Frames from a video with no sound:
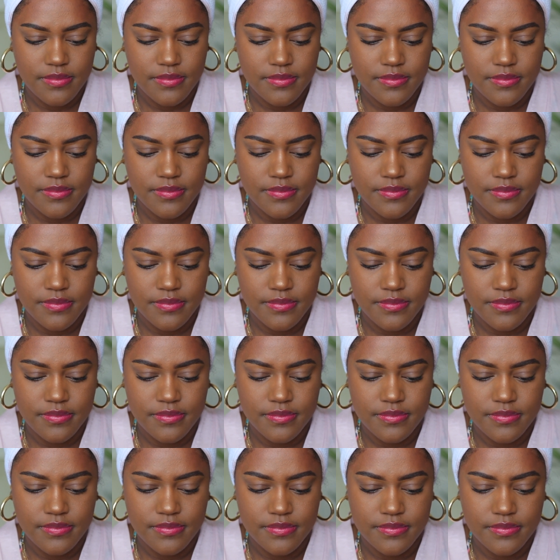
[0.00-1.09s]

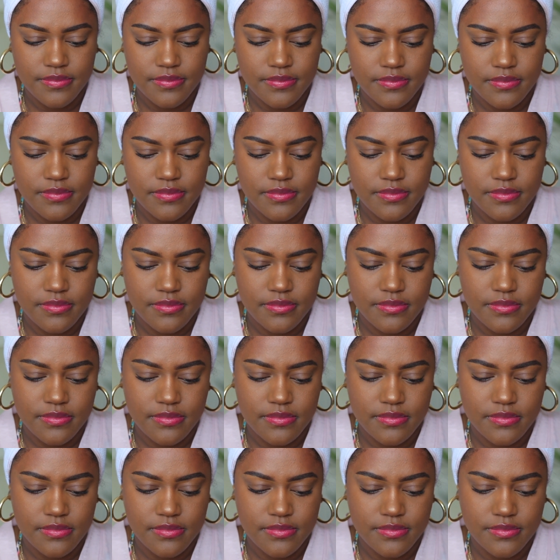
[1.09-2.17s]

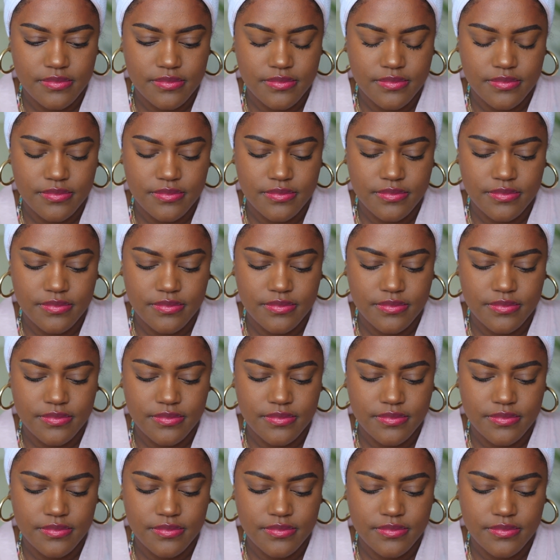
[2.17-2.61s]
Nobody speaks.